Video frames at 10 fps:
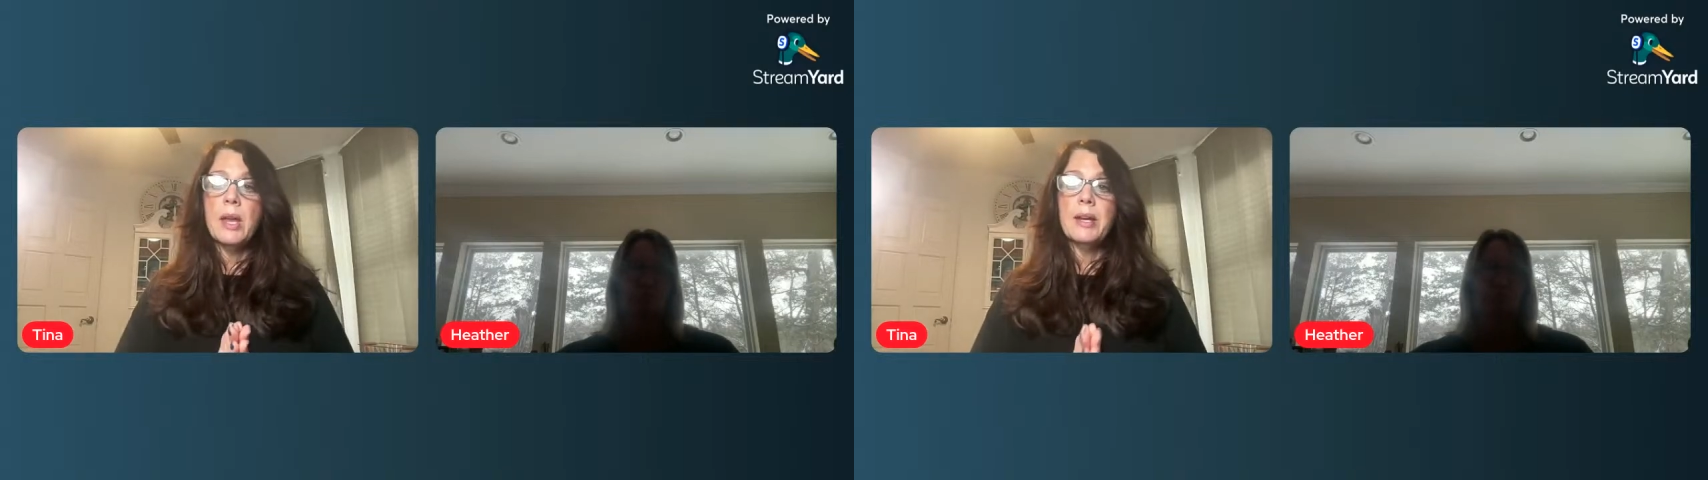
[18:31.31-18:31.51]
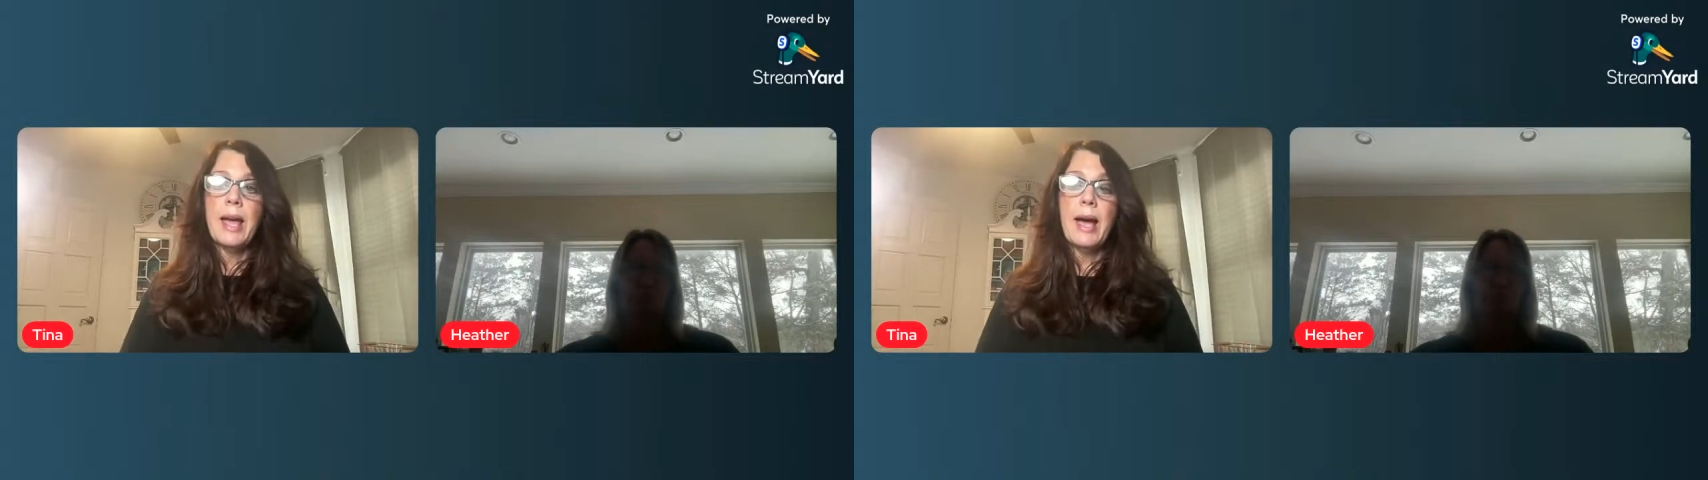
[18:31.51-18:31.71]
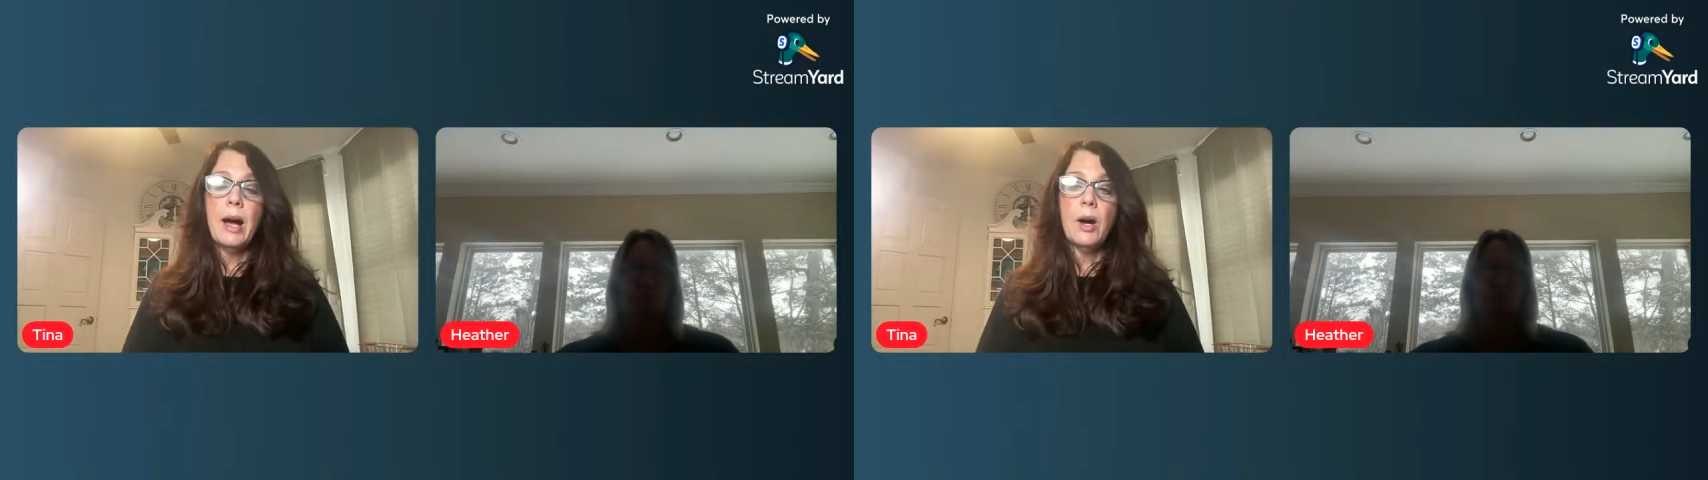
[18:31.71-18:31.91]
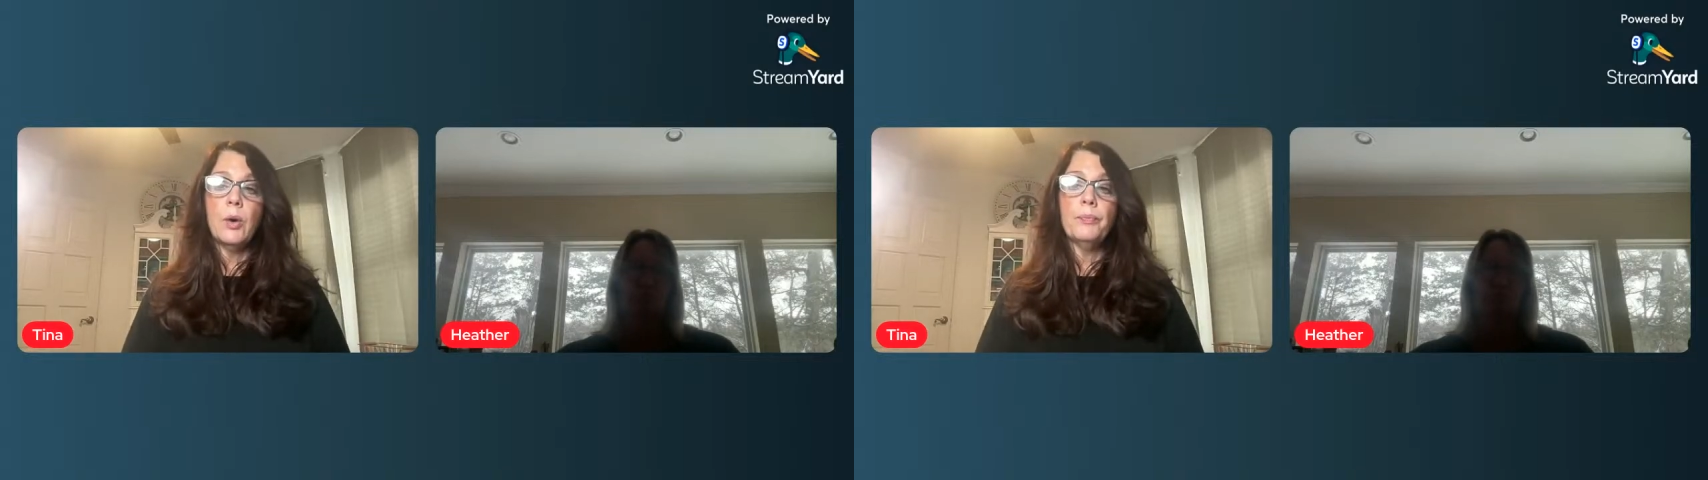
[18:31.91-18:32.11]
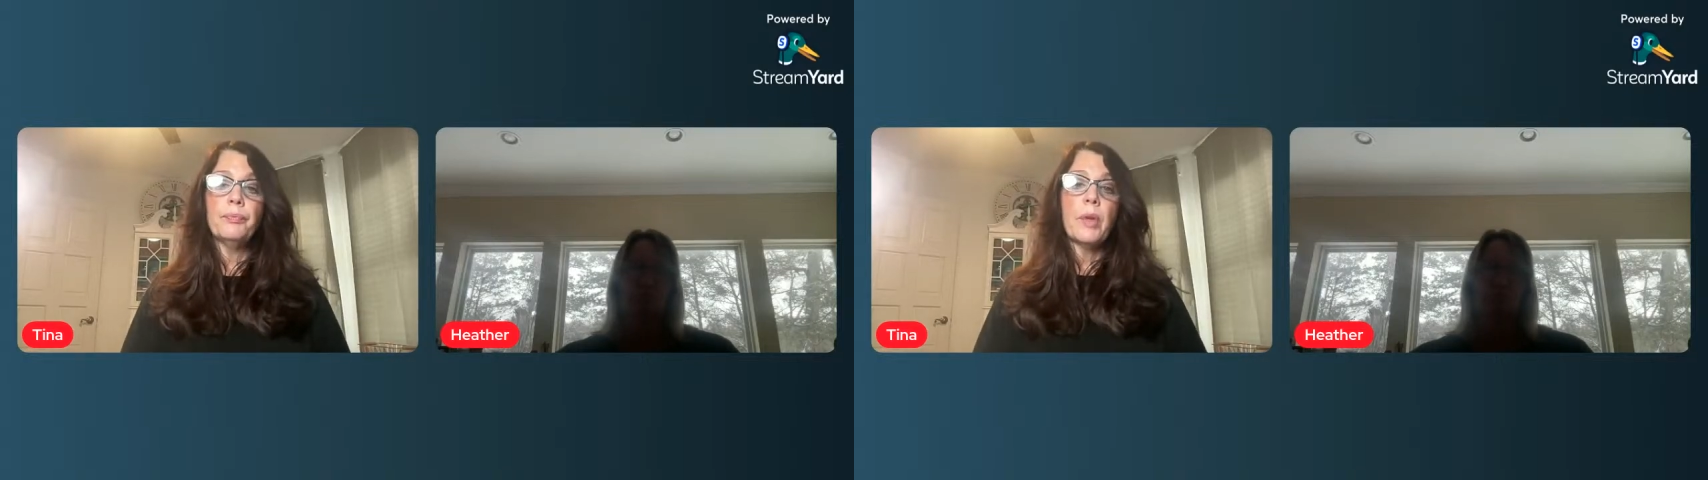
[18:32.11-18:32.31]

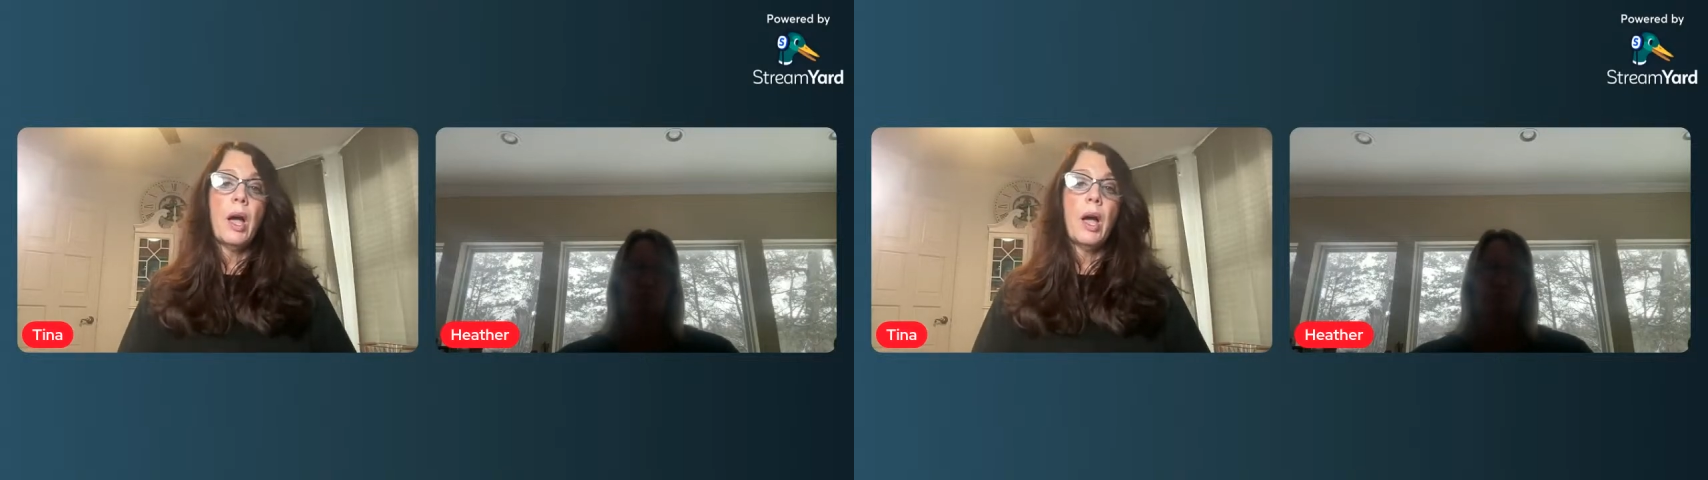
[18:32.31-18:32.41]
Now,